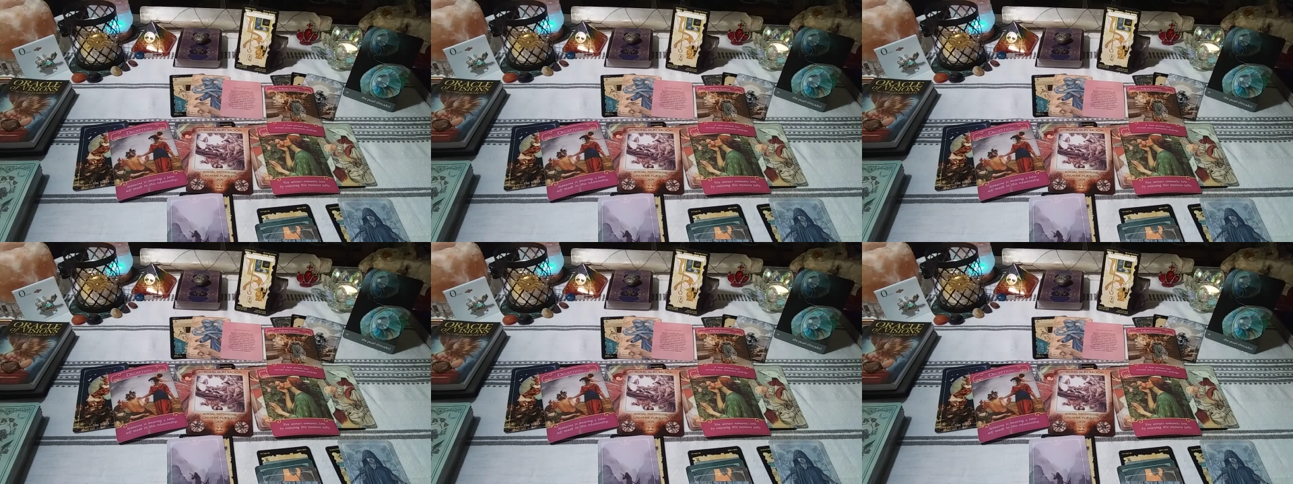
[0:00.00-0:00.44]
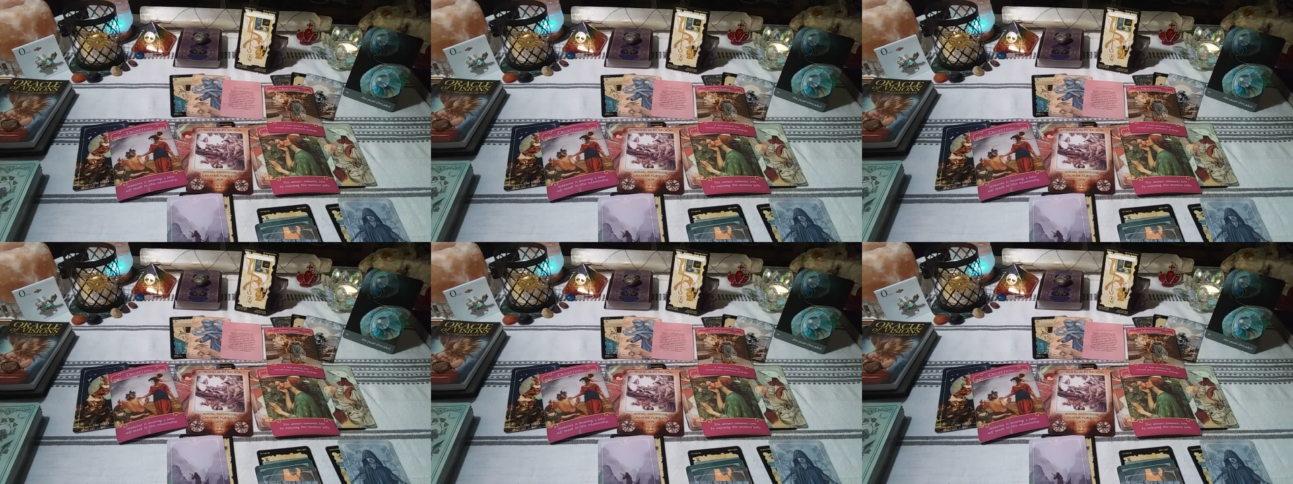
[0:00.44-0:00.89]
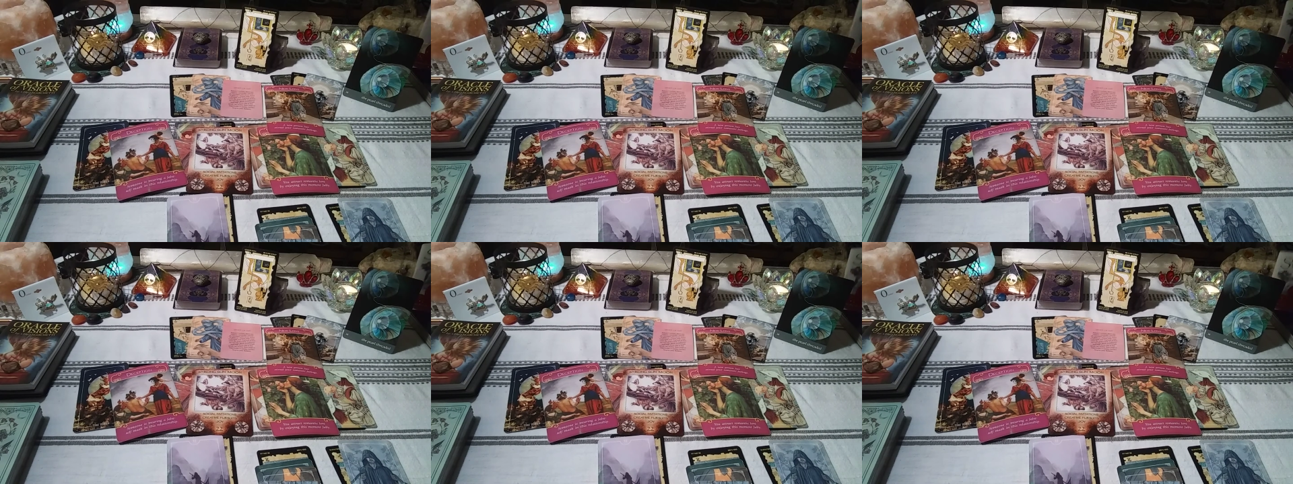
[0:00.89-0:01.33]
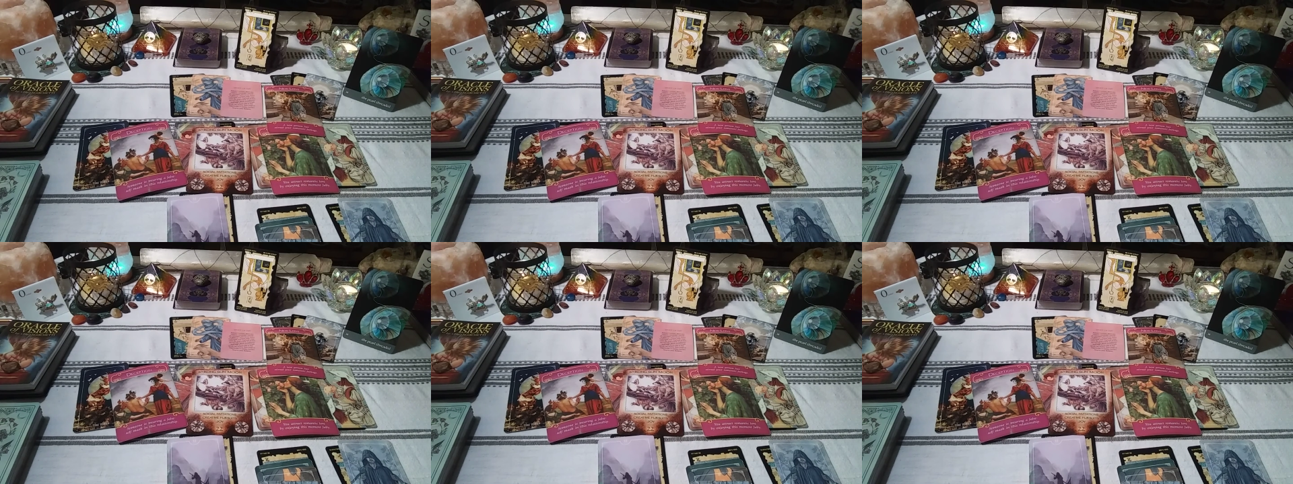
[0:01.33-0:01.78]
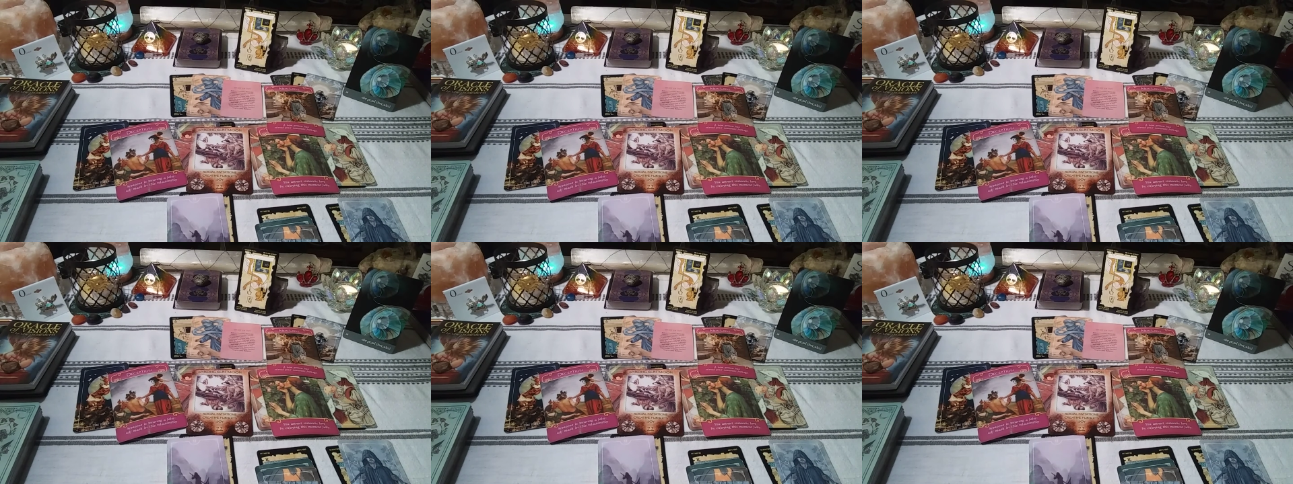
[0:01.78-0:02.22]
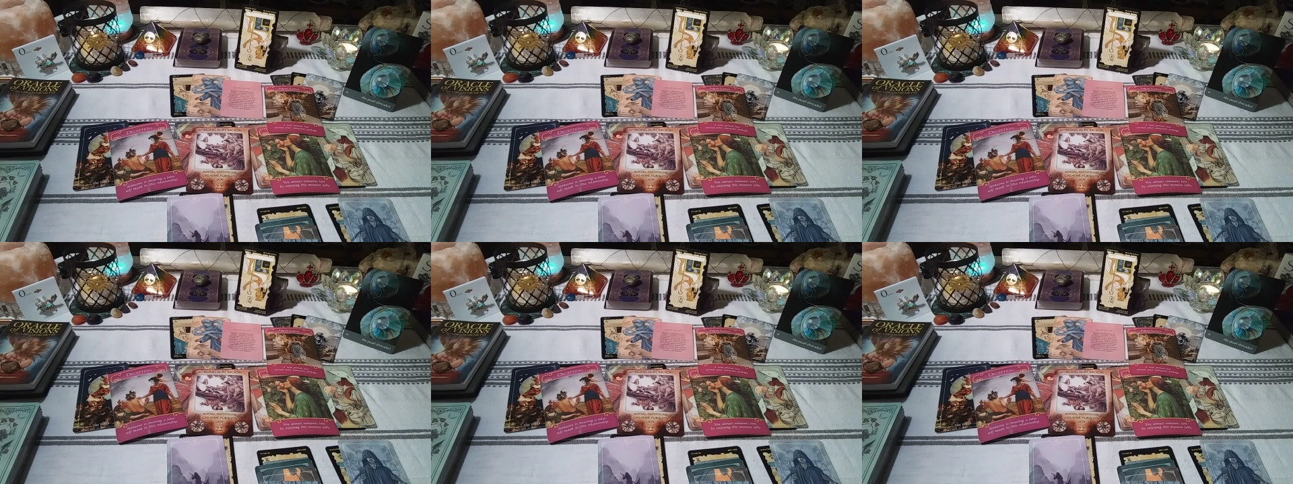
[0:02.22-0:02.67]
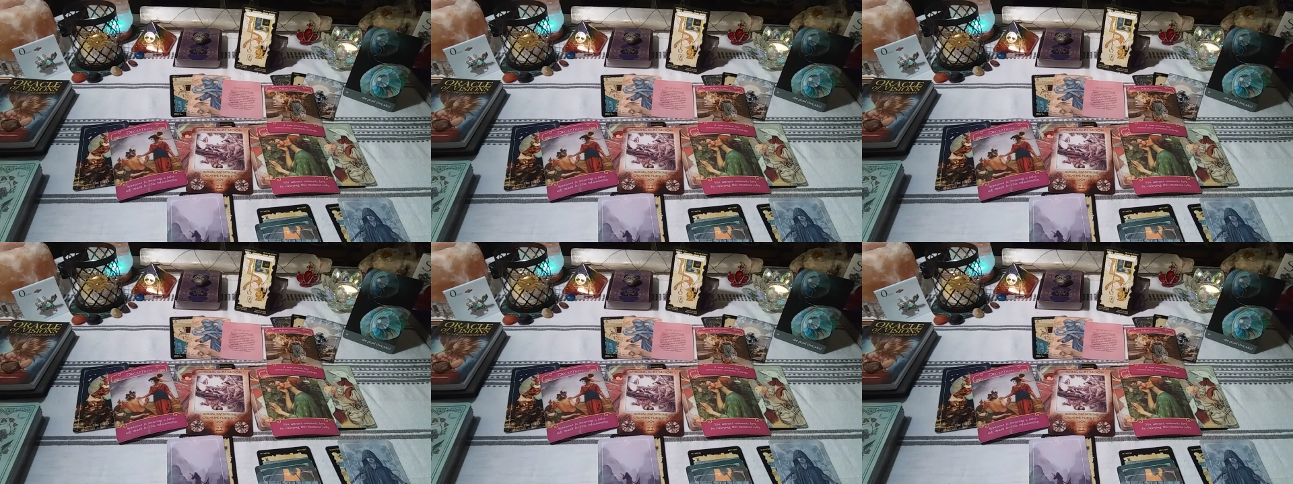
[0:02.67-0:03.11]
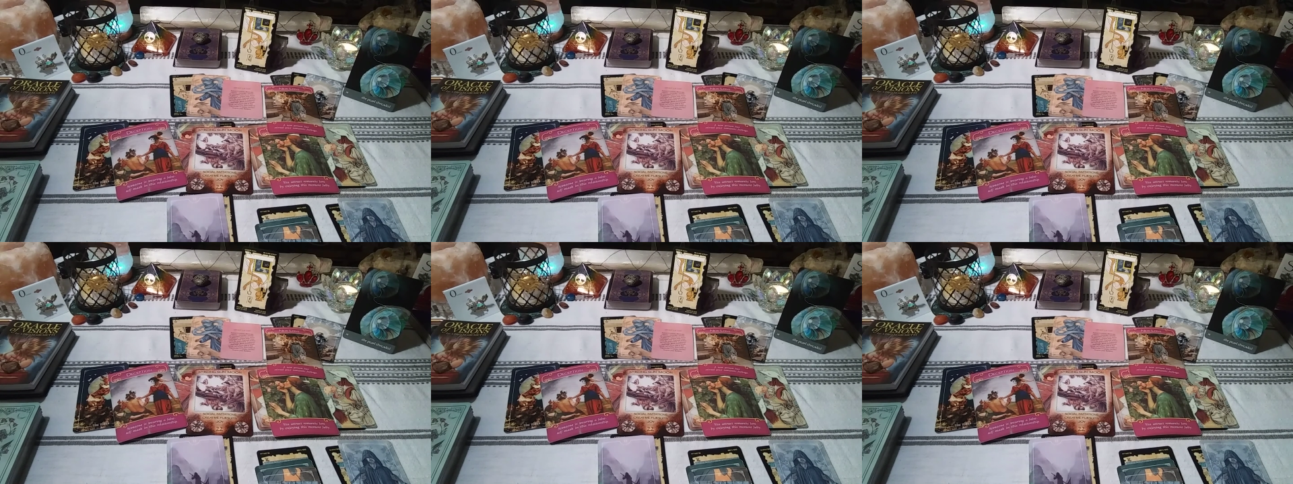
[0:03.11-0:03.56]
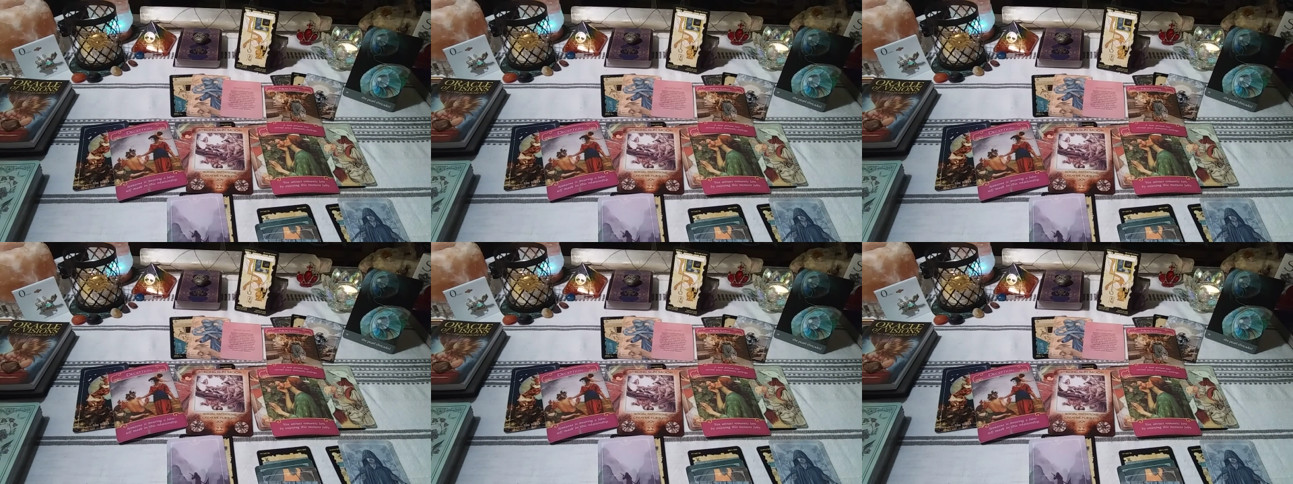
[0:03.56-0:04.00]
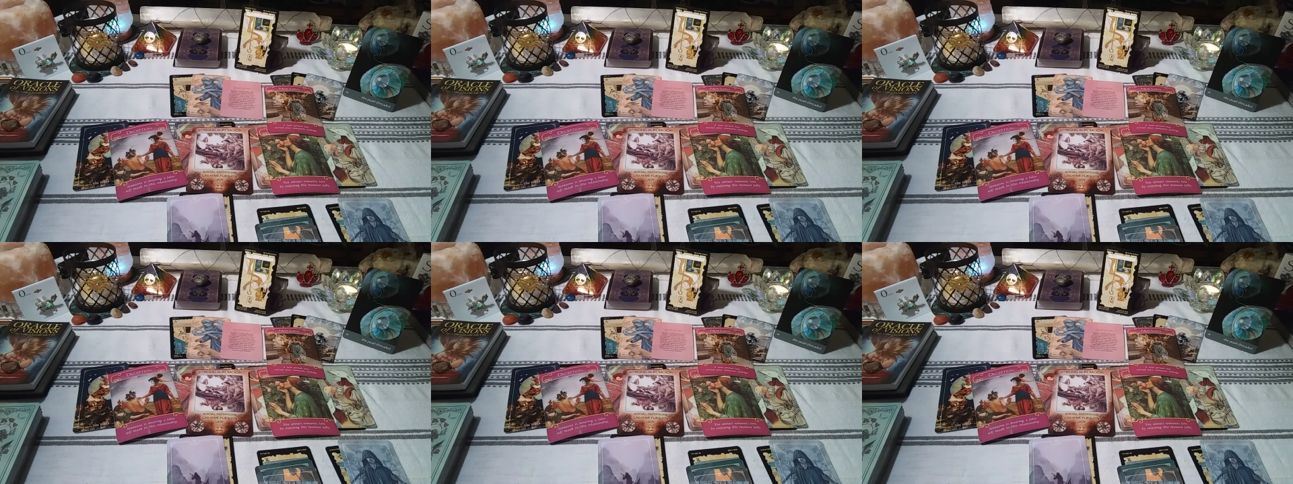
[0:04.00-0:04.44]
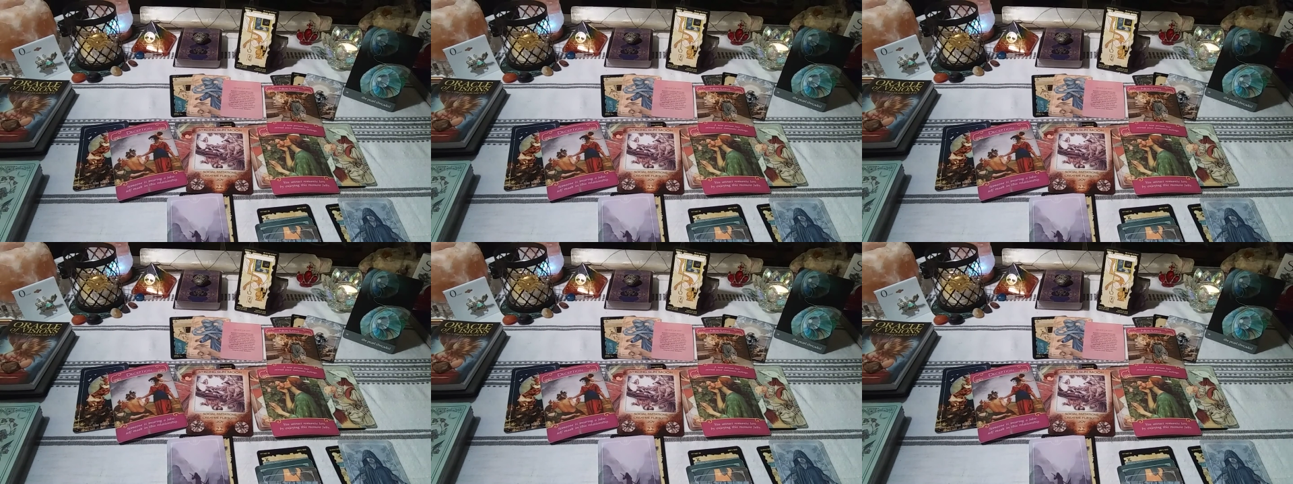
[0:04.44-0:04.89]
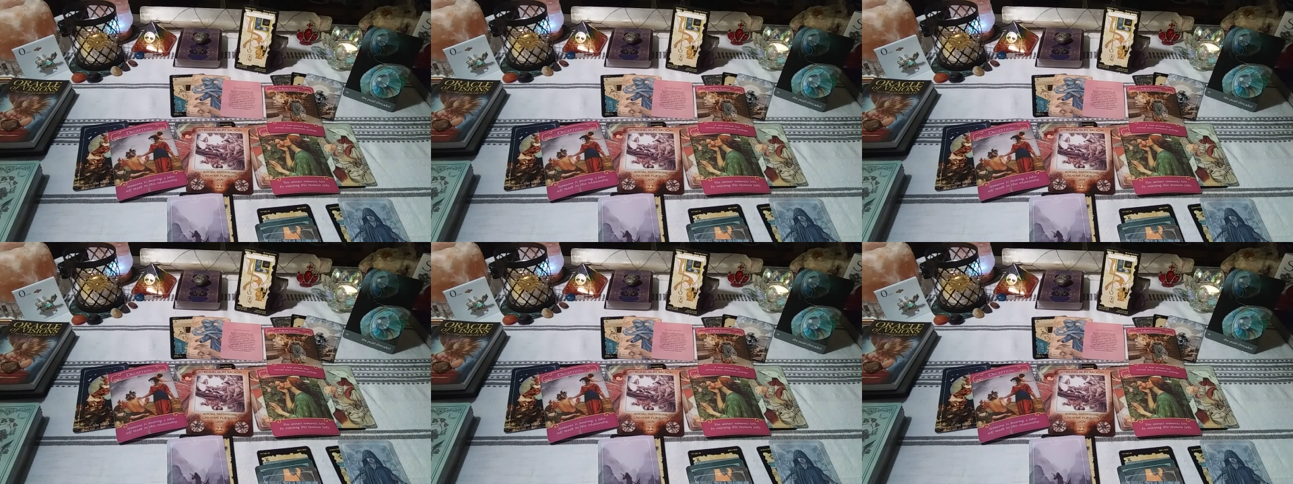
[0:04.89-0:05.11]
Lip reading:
(no speaker visible)